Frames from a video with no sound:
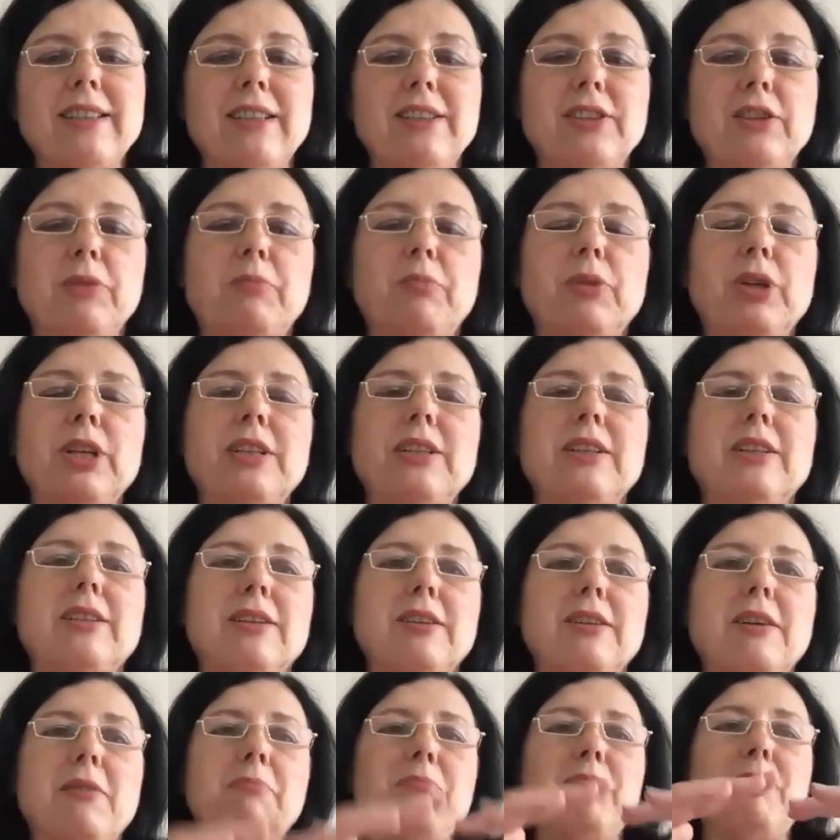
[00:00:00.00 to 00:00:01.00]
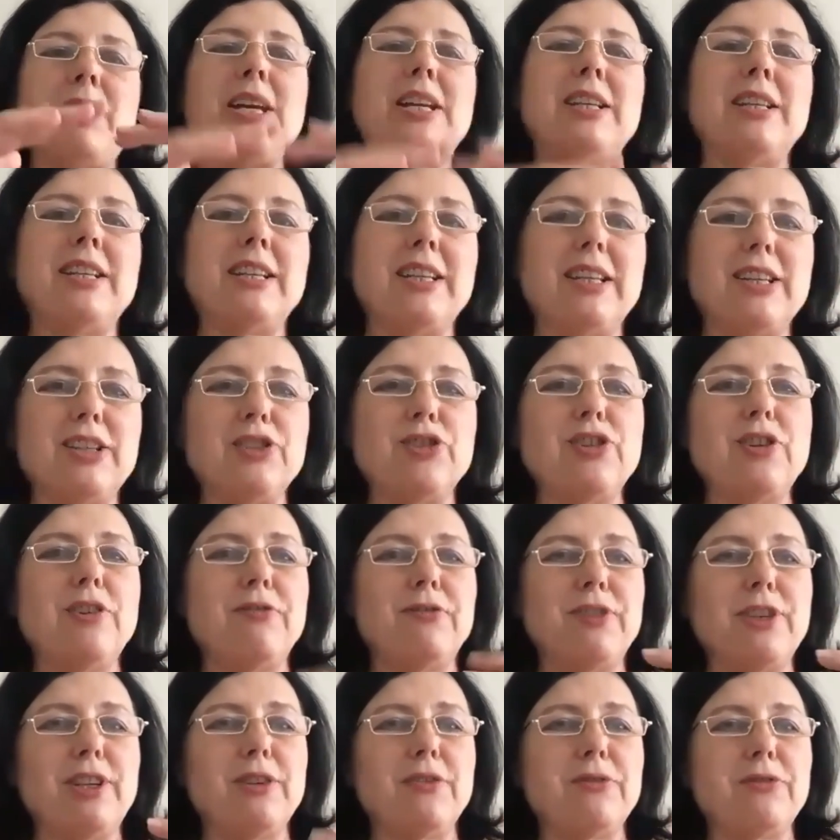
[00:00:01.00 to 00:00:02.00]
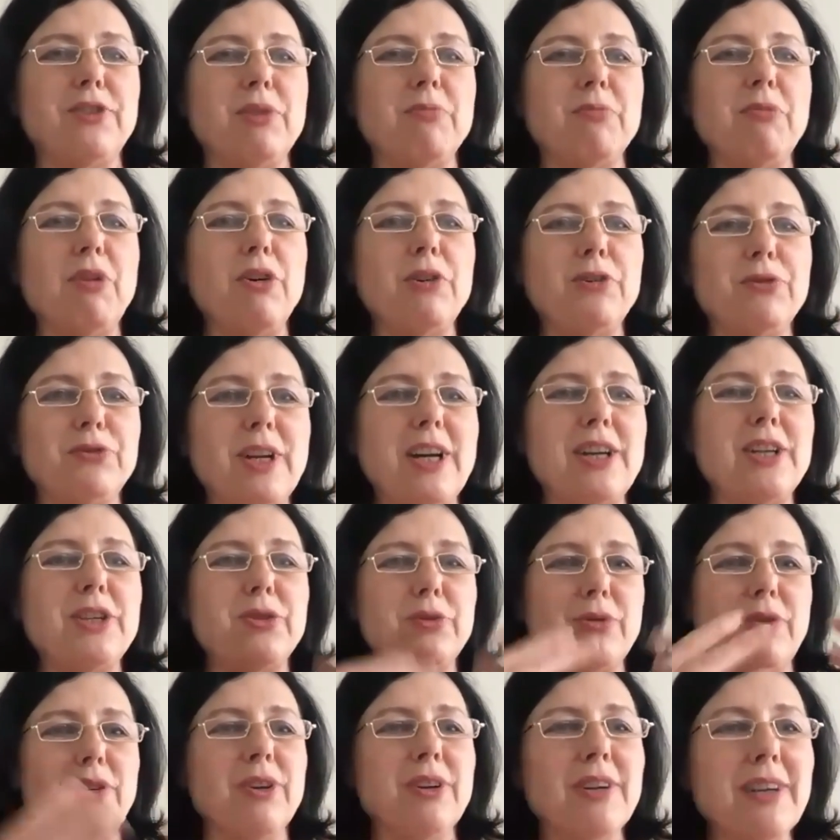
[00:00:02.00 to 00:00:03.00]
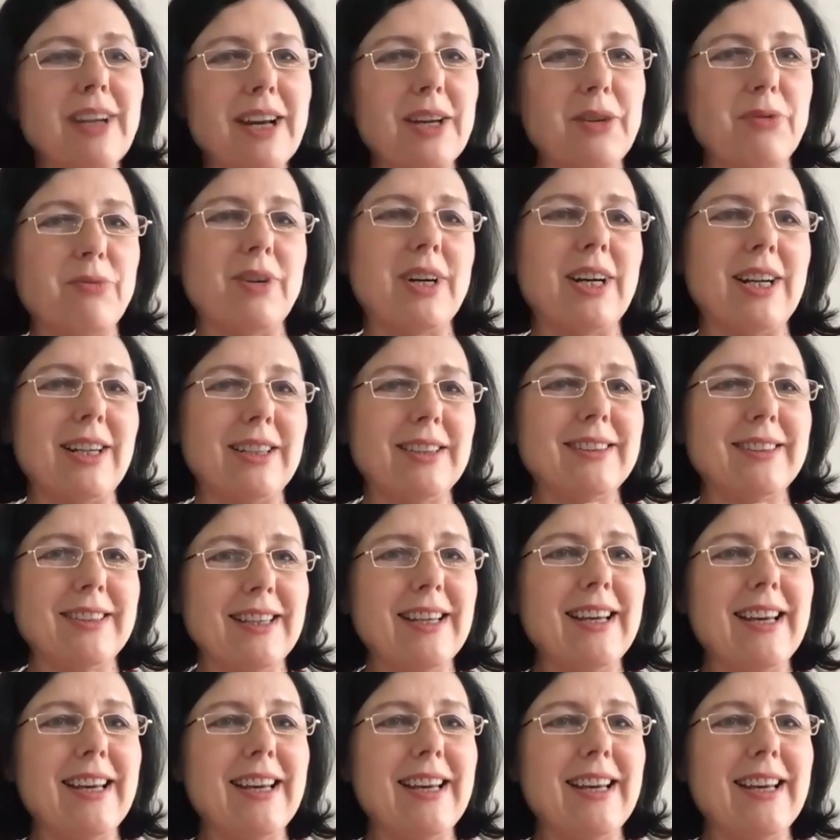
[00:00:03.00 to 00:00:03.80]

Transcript: that the political campaigning is shifting from offline to online world.